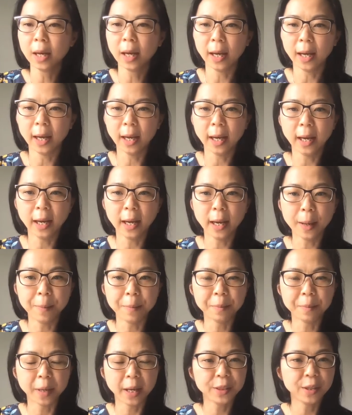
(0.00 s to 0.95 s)

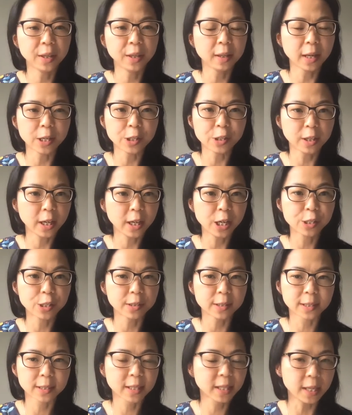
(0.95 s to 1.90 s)
I think
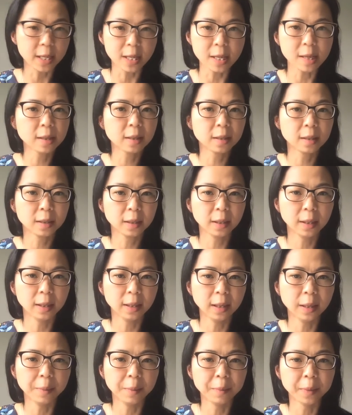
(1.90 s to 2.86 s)
education is key
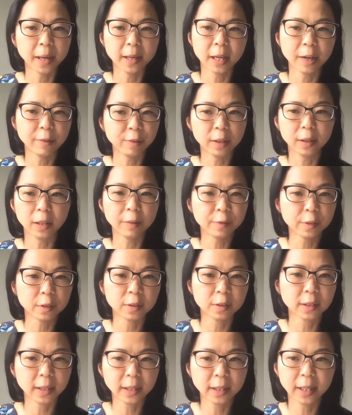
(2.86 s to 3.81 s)
at every level.